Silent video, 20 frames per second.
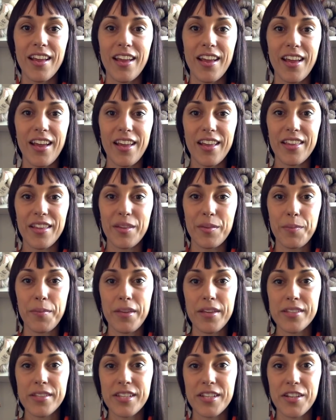that
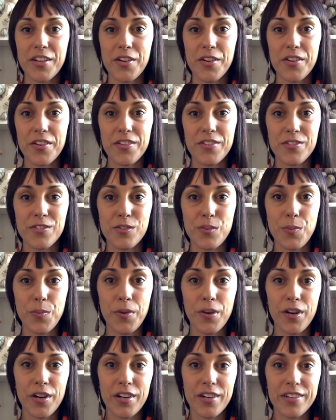makes it
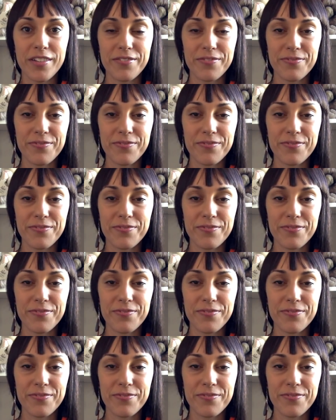super